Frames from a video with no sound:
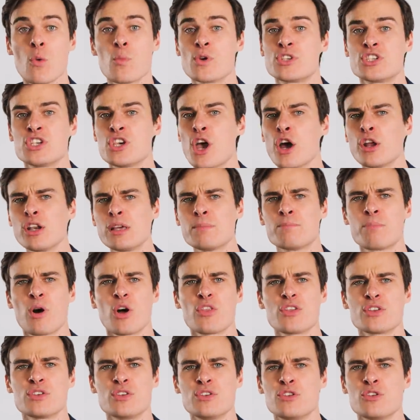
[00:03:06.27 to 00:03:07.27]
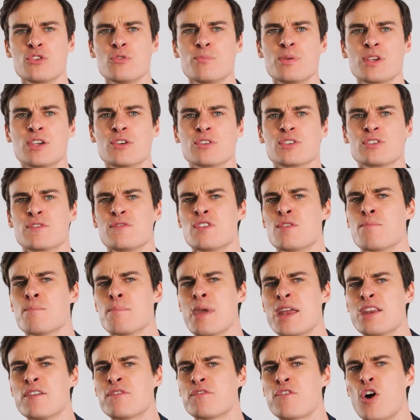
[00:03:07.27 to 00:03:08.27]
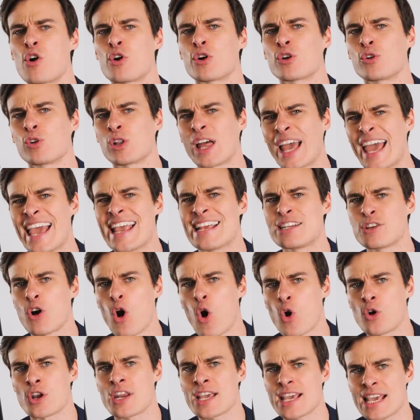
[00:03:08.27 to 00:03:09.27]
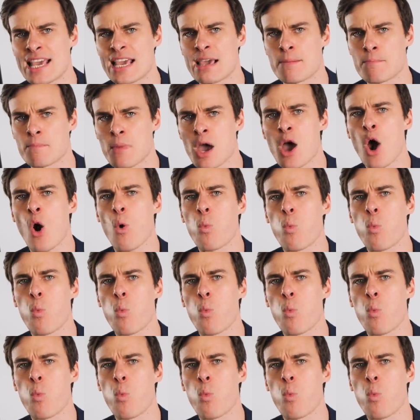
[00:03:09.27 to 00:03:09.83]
which he only bothered to do because of the metaphorical heat on him,